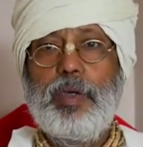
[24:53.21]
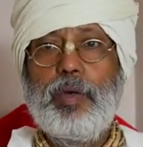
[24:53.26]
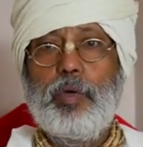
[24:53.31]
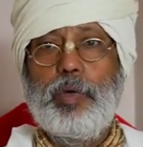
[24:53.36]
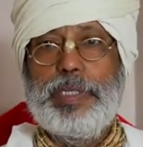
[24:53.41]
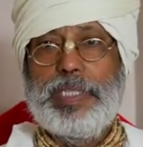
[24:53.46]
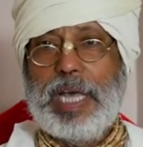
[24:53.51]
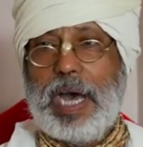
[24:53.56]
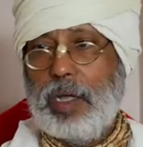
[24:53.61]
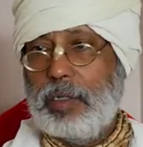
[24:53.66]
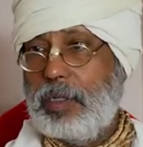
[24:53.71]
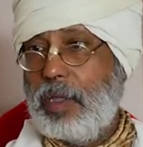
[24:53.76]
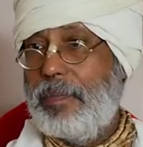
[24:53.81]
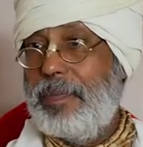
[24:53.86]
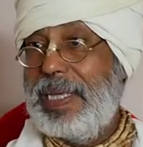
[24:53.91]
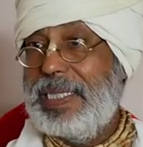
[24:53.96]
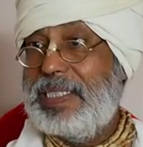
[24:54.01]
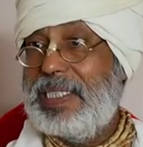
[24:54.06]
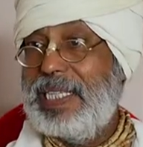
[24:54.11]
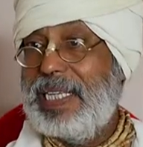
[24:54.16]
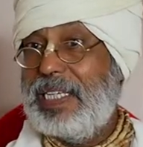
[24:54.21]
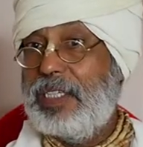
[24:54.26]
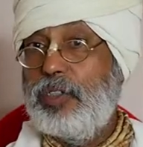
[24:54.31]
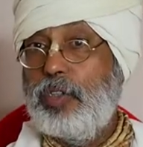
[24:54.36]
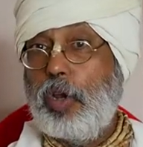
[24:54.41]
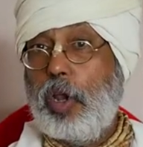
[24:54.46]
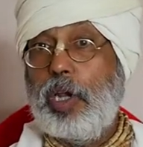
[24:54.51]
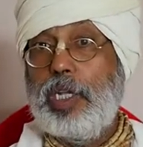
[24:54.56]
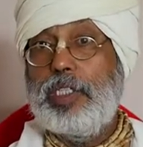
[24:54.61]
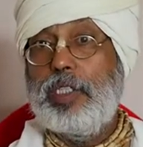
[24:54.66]
Without the basic
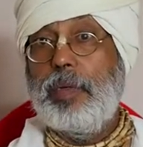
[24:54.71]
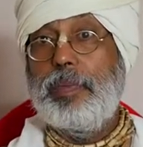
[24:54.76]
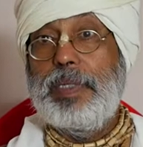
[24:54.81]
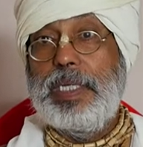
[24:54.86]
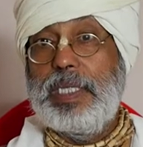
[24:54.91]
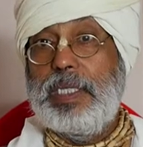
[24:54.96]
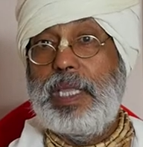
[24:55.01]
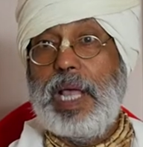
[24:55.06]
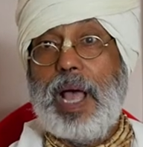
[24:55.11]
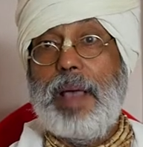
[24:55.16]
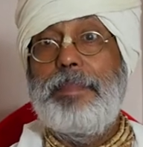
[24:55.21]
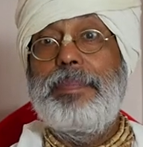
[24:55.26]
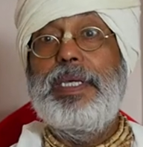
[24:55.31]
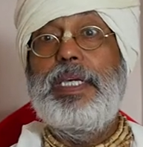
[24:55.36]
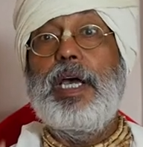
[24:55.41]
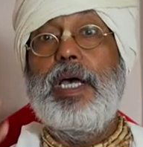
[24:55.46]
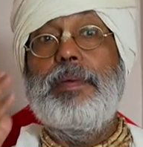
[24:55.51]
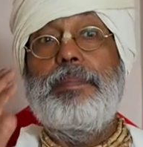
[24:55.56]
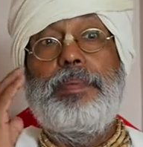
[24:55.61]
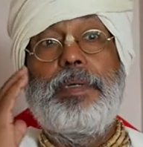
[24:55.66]
knowledge of Gita, because,